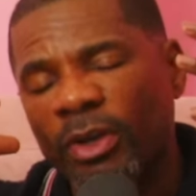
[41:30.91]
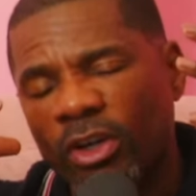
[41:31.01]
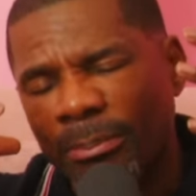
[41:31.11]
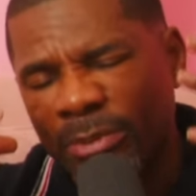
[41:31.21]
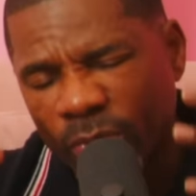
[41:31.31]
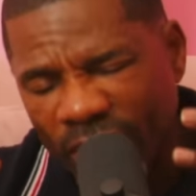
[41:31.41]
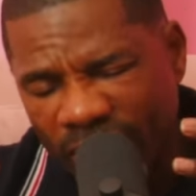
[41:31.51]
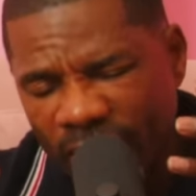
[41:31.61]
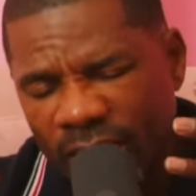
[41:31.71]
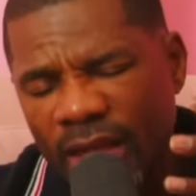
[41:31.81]
the
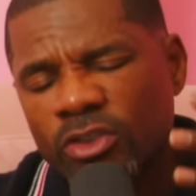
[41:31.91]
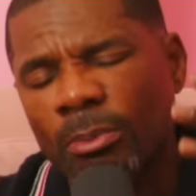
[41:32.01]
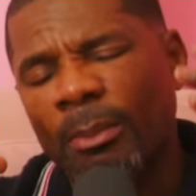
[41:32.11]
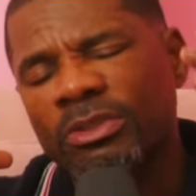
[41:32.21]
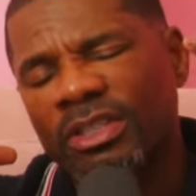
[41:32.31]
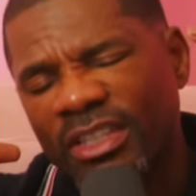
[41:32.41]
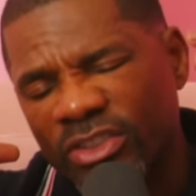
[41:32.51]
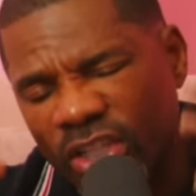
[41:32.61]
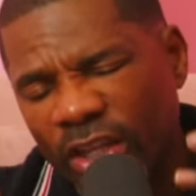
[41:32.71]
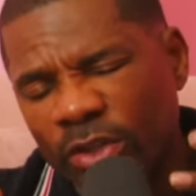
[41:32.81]
community, to be able to
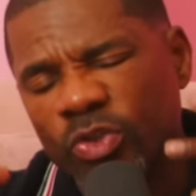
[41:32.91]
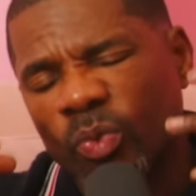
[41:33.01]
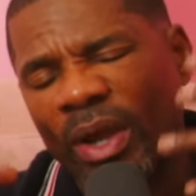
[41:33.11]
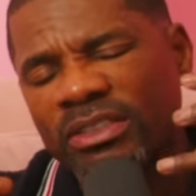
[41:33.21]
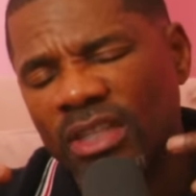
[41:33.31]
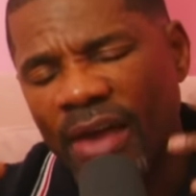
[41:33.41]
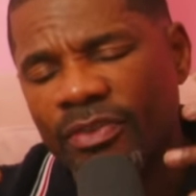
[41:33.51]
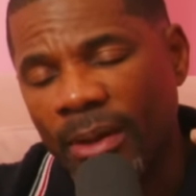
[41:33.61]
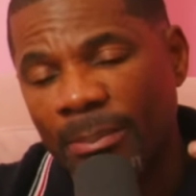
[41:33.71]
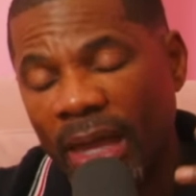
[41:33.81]
continue to raise the life
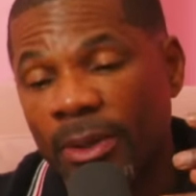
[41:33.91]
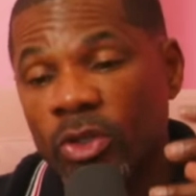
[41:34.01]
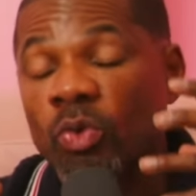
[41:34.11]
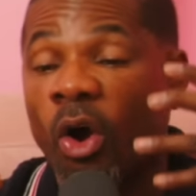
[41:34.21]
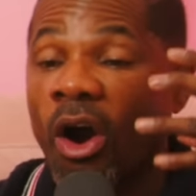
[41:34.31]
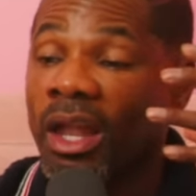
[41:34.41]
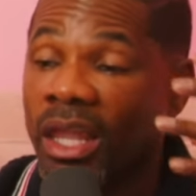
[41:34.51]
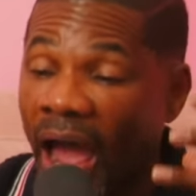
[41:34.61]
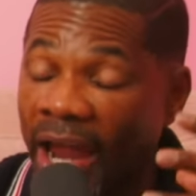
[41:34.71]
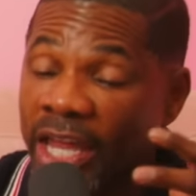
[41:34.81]
of that baby. You are a
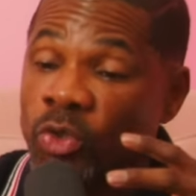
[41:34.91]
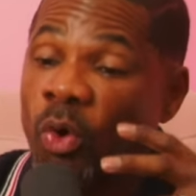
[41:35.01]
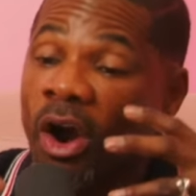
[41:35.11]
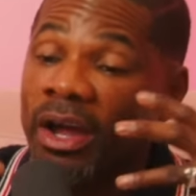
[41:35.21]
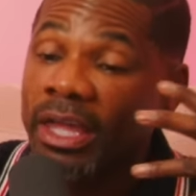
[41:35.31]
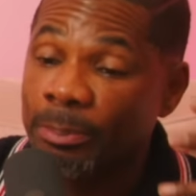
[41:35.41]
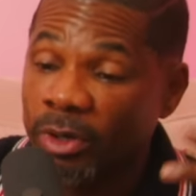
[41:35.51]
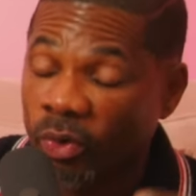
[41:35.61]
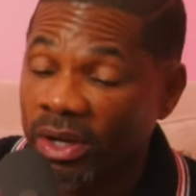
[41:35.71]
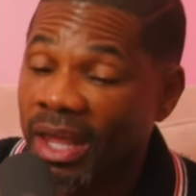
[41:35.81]
liar and you are a
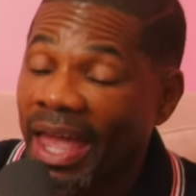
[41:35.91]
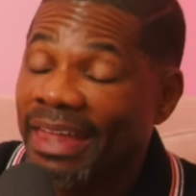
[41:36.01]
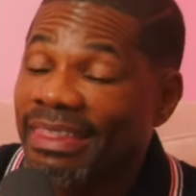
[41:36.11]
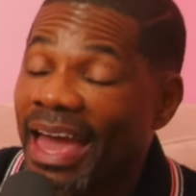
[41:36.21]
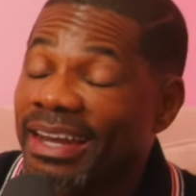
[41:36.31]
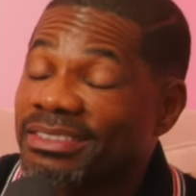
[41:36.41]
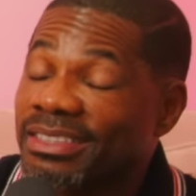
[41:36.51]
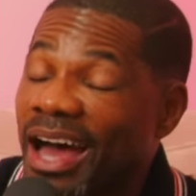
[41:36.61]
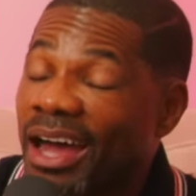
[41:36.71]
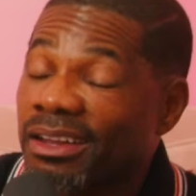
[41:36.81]
hypocrite, and that is
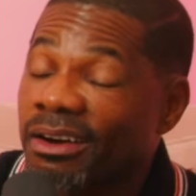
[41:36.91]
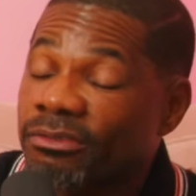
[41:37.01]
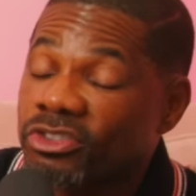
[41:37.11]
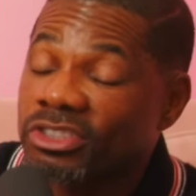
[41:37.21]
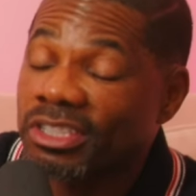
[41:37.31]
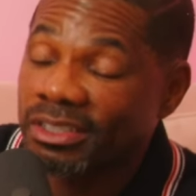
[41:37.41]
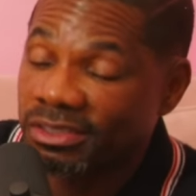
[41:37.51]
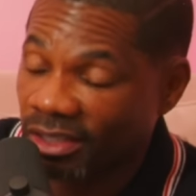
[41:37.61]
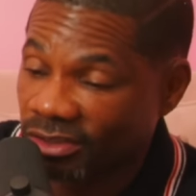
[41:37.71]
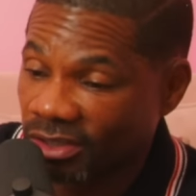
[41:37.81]
not of
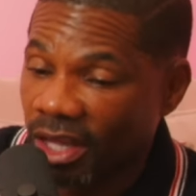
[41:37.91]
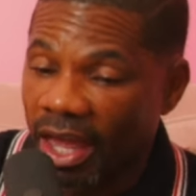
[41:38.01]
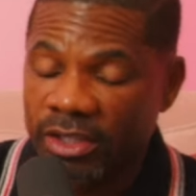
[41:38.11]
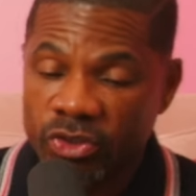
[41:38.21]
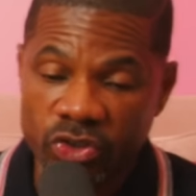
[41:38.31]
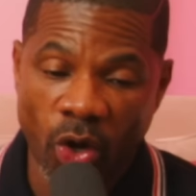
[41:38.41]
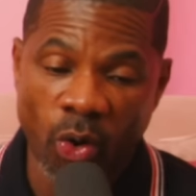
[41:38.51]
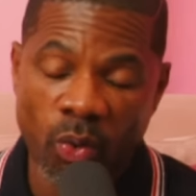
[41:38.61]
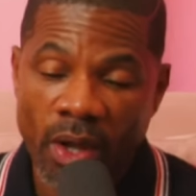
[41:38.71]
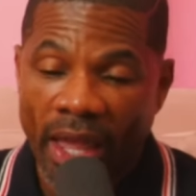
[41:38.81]
Jesus. And
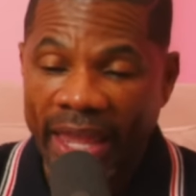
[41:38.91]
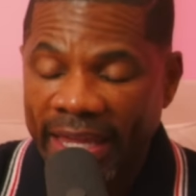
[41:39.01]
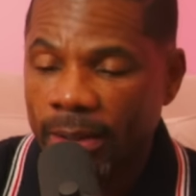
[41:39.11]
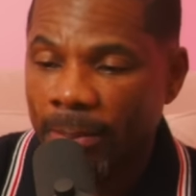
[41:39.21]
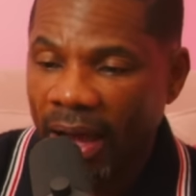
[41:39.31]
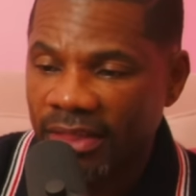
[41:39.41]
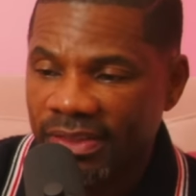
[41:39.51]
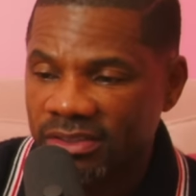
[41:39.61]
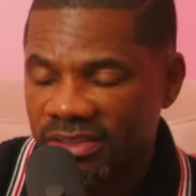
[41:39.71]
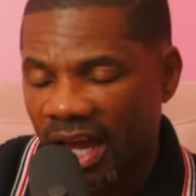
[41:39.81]
so, anybody
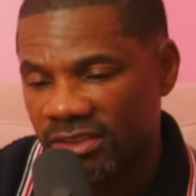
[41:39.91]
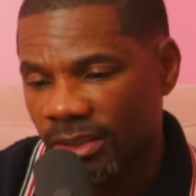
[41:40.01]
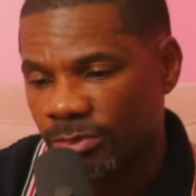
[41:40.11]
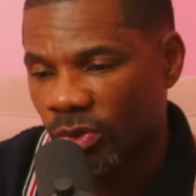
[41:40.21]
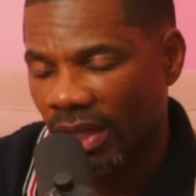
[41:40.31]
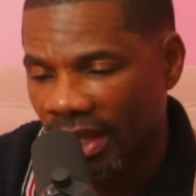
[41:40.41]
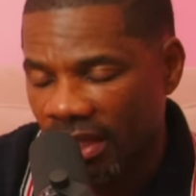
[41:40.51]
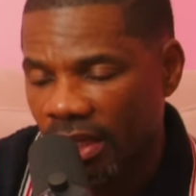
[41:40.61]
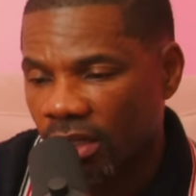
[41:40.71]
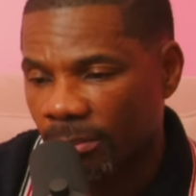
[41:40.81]
that signs up to
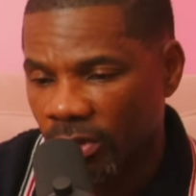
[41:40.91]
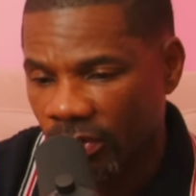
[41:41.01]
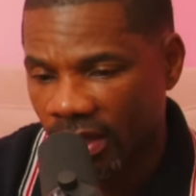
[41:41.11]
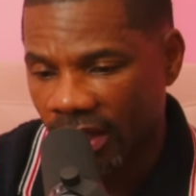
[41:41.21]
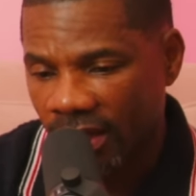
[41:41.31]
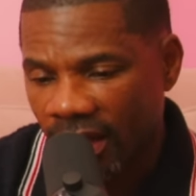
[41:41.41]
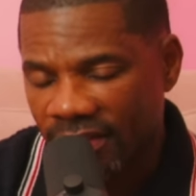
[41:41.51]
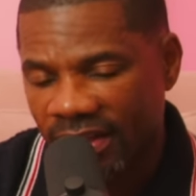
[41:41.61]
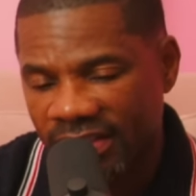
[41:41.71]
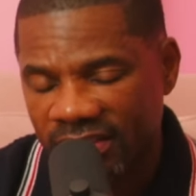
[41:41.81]
any community
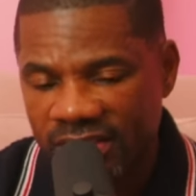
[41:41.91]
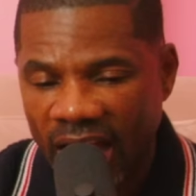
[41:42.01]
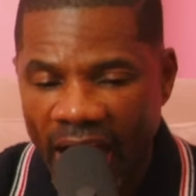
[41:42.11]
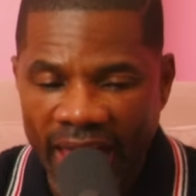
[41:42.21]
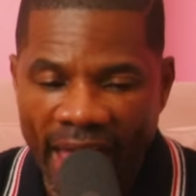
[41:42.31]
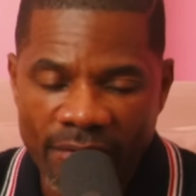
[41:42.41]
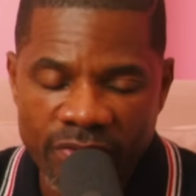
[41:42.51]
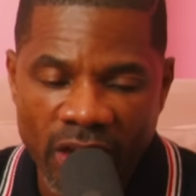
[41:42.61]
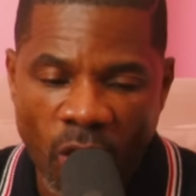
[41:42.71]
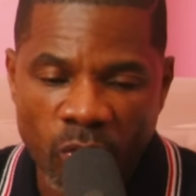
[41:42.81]
that does not have
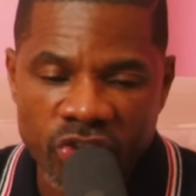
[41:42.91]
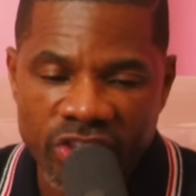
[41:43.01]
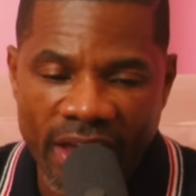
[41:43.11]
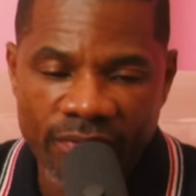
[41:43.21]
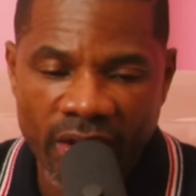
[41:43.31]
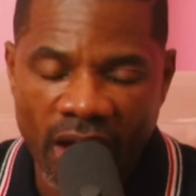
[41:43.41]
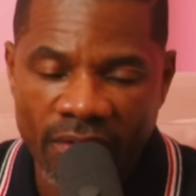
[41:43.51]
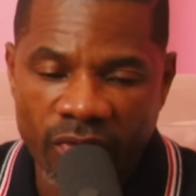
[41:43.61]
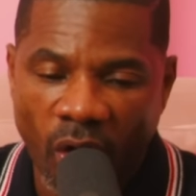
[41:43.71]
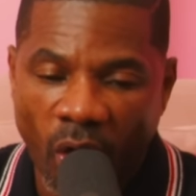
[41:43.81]
the longevity
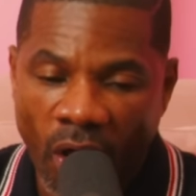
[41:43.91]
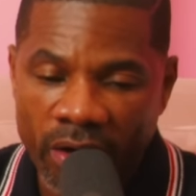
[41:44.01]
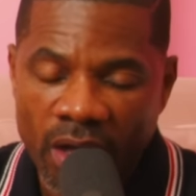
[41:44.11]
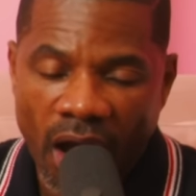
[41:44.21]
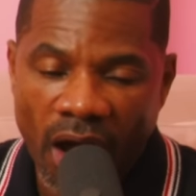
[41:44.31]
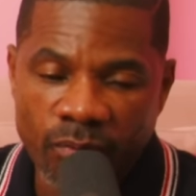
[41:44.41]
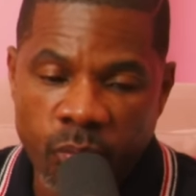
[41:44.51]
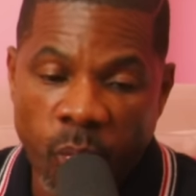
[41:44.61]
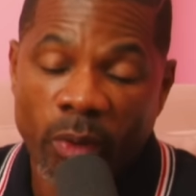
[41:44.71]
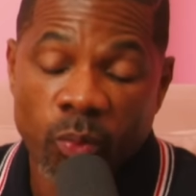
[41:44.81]
of the heart of
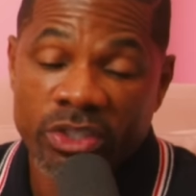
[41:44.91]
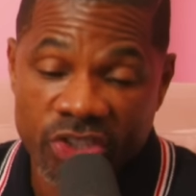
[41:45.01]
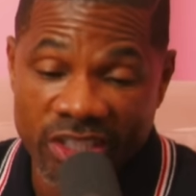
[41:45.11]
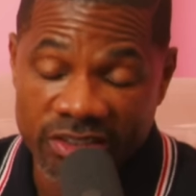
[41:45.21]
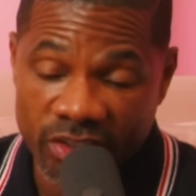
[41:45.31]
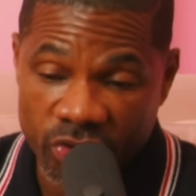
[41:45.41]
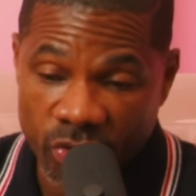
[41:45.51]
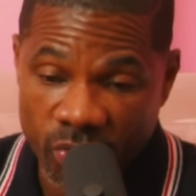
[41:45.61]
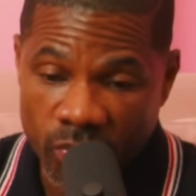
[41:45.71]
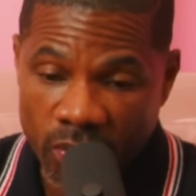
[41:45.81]
what would Jesus
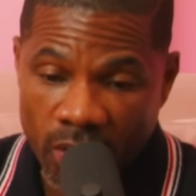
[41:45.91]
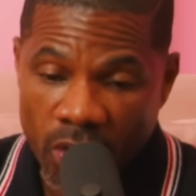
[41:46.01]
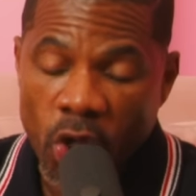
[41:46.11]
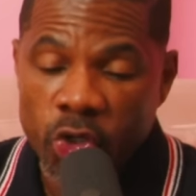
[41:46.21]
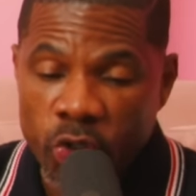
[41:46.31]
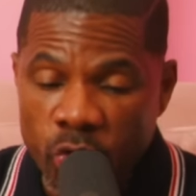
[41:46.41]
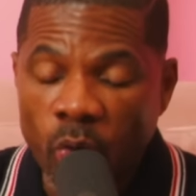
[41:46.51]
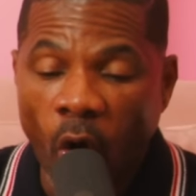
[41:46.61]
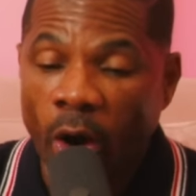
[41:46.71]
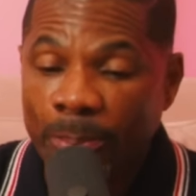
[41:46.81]
do,
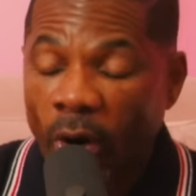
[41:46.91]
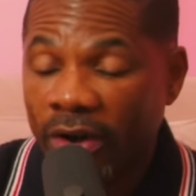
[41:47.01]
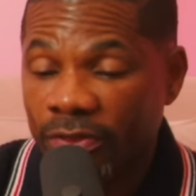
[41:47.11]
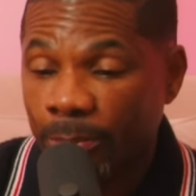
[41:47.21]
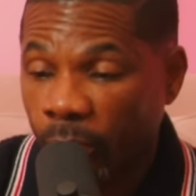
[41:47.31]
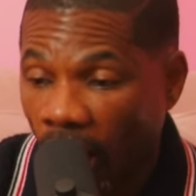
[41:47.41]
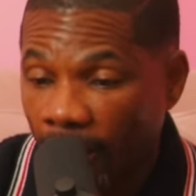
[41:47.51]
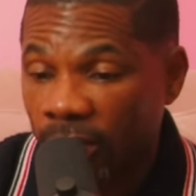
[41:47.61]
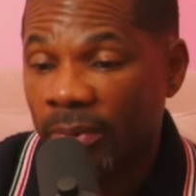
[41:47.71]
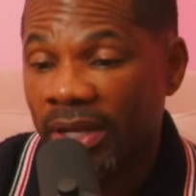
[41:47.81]
you are part of the
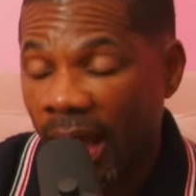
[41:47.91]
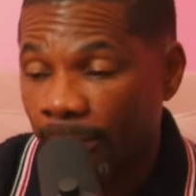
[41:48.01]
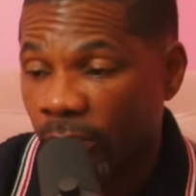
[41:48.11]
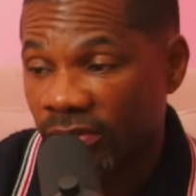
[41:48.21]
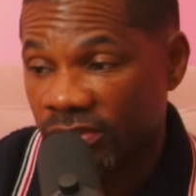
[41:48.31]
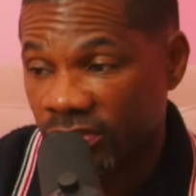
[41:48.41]
problem and not part of the